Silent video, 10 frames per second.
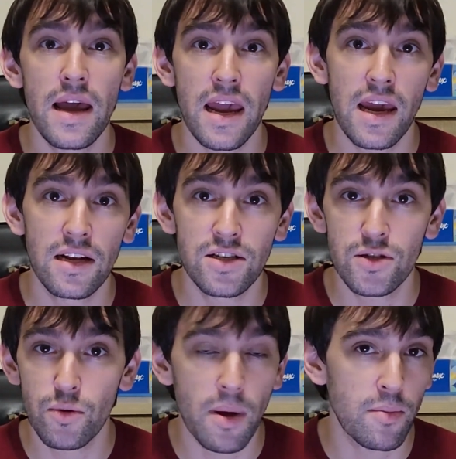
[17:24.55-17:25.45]
And
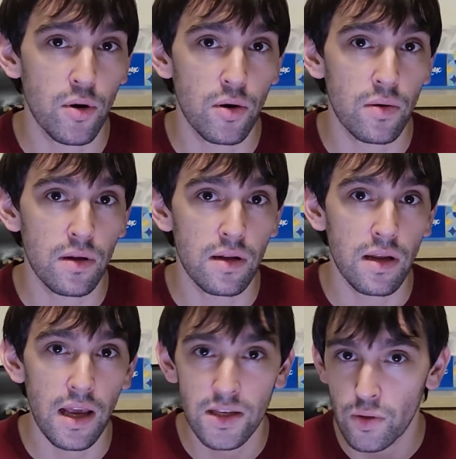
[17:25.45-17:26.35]
just remember,
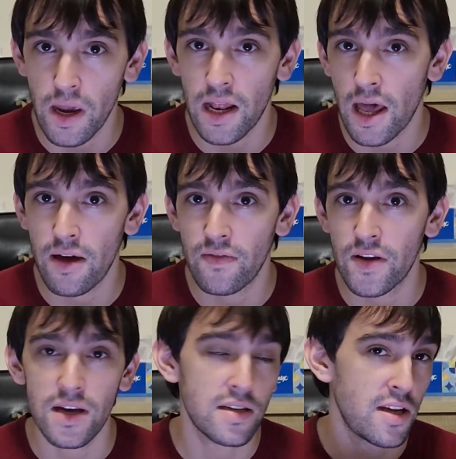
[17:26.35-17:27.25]
it's okay to have
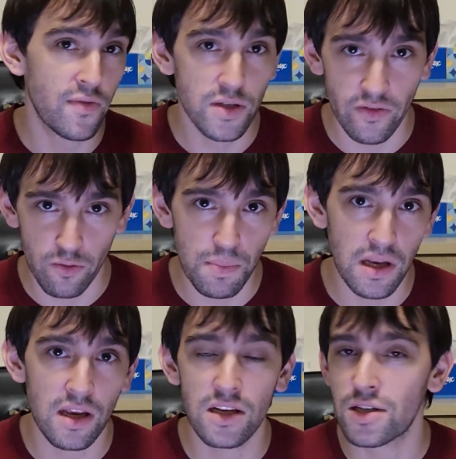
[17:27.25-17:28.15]
a difference of
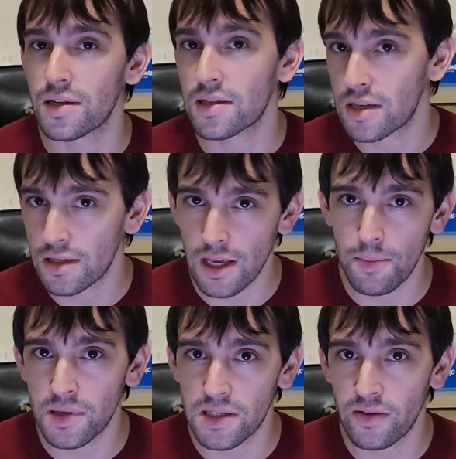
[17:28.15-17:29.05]
opinion. Just
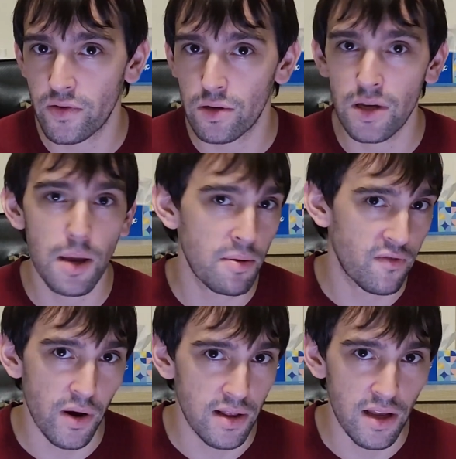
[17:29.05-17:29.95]
keep it civil, keep it
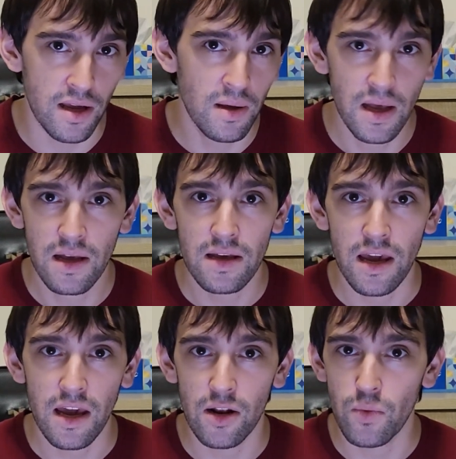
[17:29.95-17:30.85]
friendly,
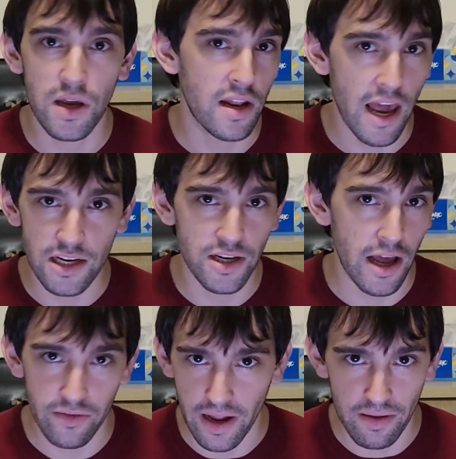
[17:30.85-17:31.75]
and we can hash it
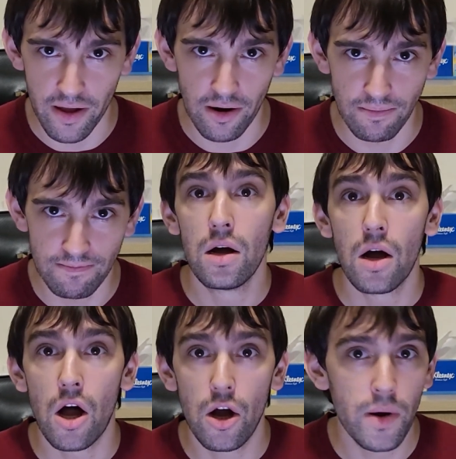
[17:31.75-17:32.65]
out down there.
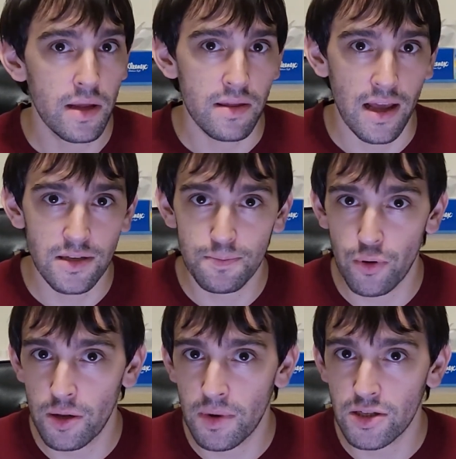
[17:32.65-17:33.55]
All right, that's
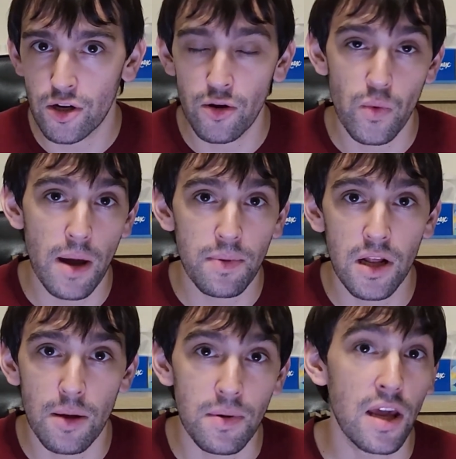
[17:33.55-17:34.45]
pretty much going to wrap it
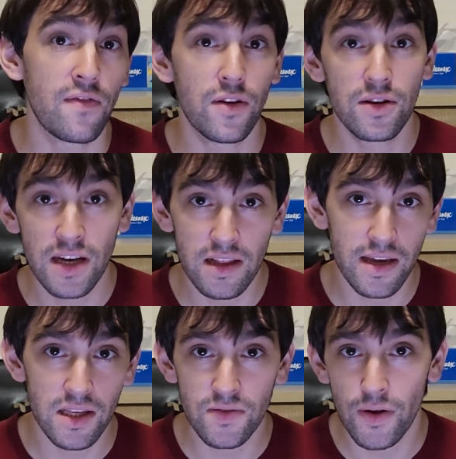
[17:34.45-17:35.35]
up. If you did
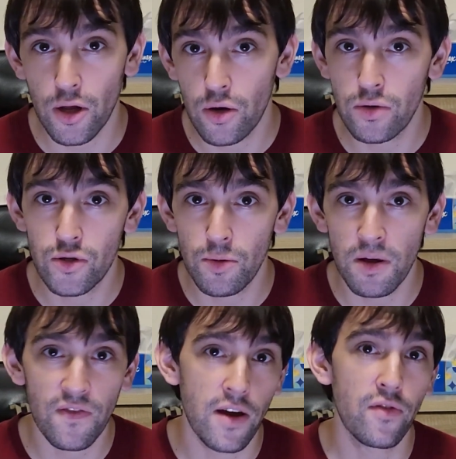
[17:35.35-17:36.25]
like this video, do me a
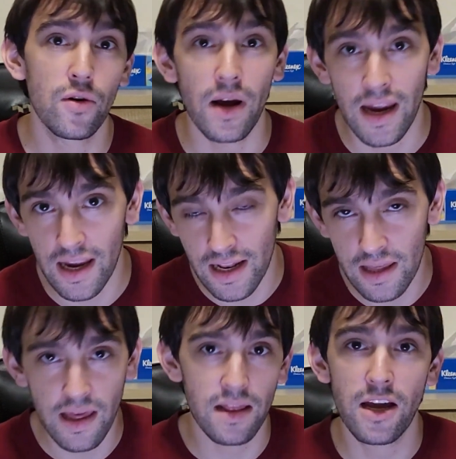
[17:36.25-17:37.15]
favor and hit
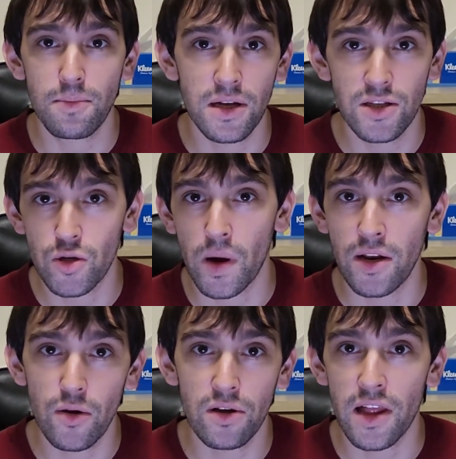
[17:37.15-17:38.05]
that like button so I
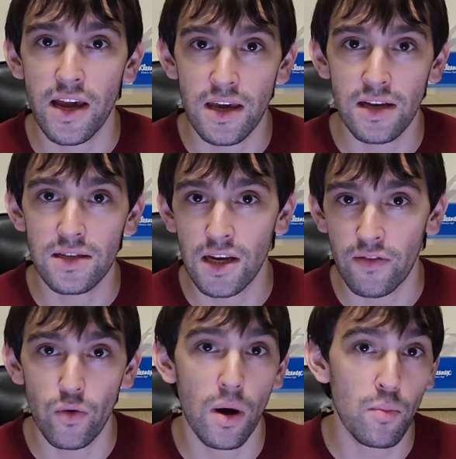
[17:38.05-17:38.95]
know you like it. If
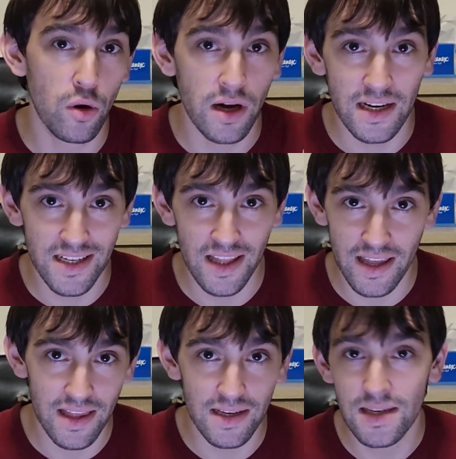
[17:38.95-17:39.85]
you want more content like
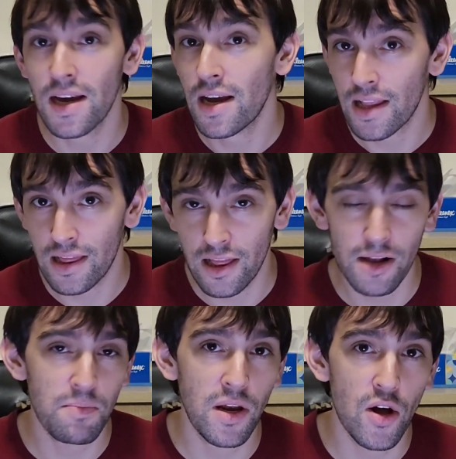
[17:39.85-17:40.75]
this,
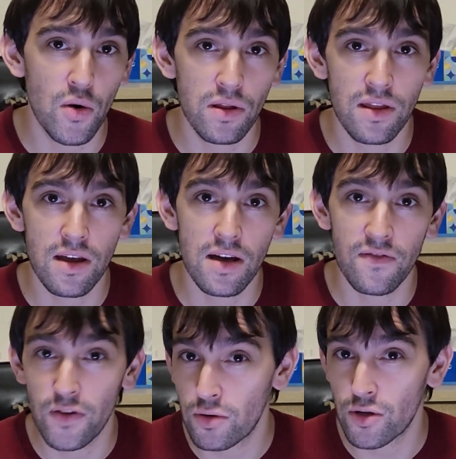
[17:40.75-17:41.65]
let me know in the
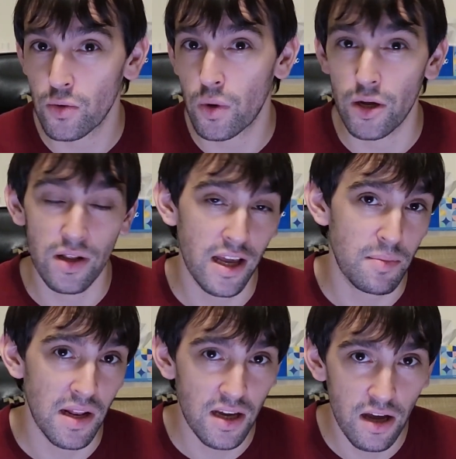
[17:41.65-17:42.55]
future what you'd like
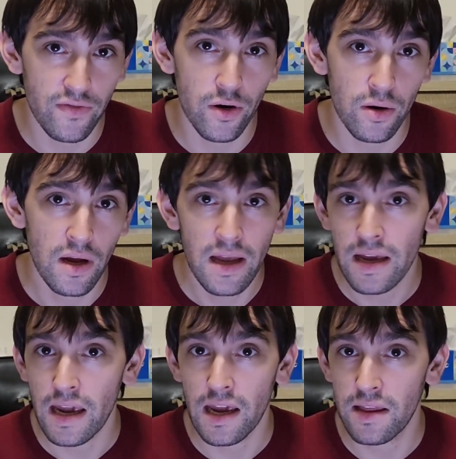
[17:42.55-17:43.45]
me to cover.
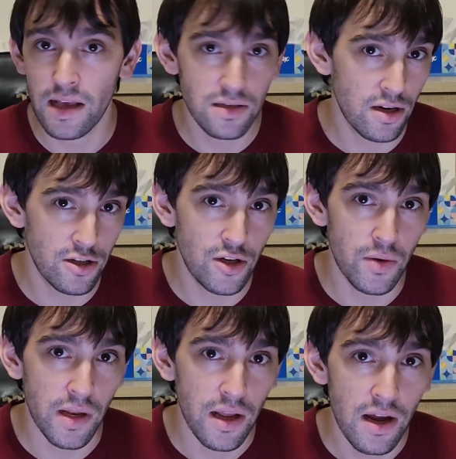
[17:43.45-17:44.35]
And that's going to do
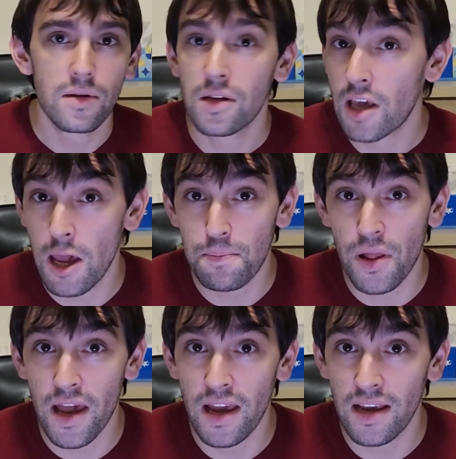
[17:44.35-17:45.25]
it. Keep
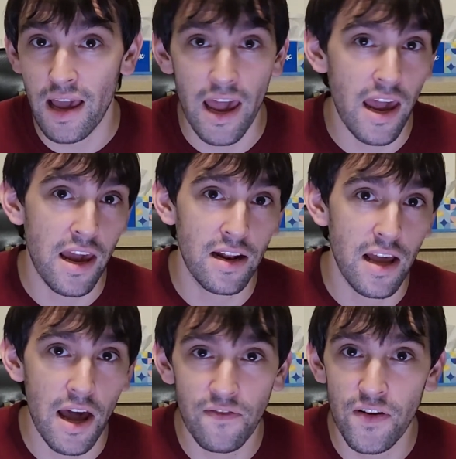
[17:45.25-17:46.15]
playing and
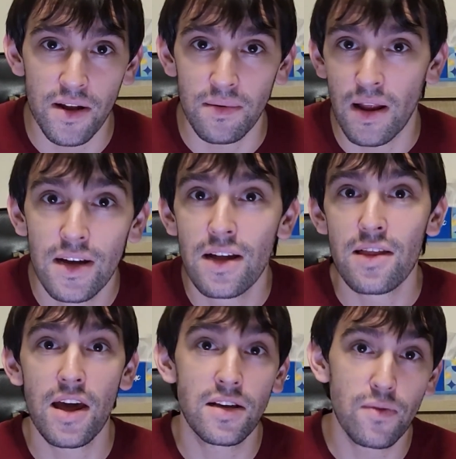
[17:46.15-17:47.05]
have fun.
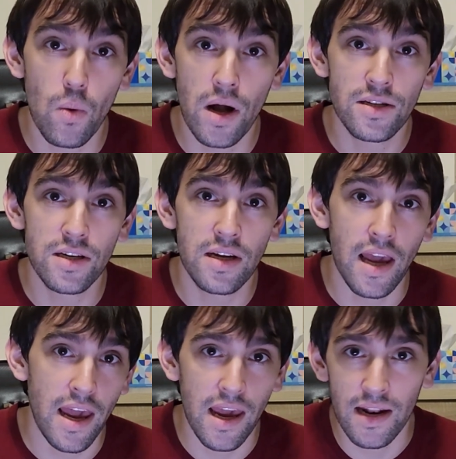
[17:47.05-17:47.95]
Thanks for watching,
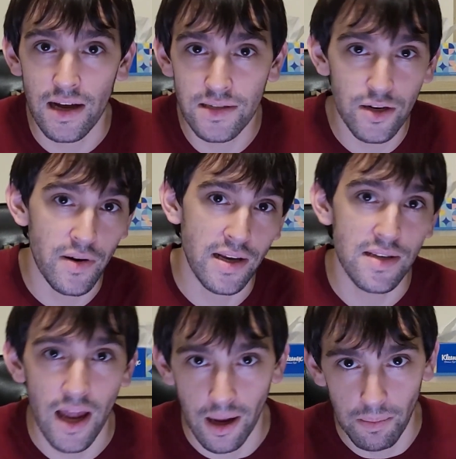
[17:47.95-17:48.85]
and I'll see you next
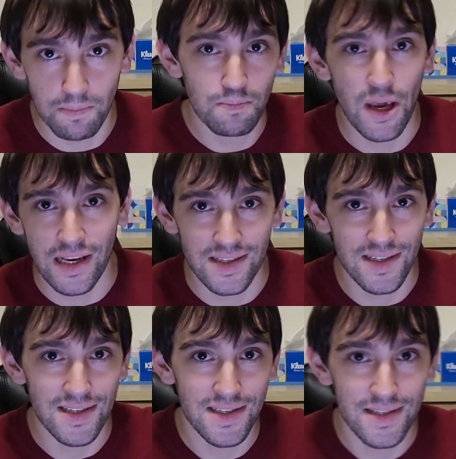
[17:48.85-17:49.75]
time. Peace.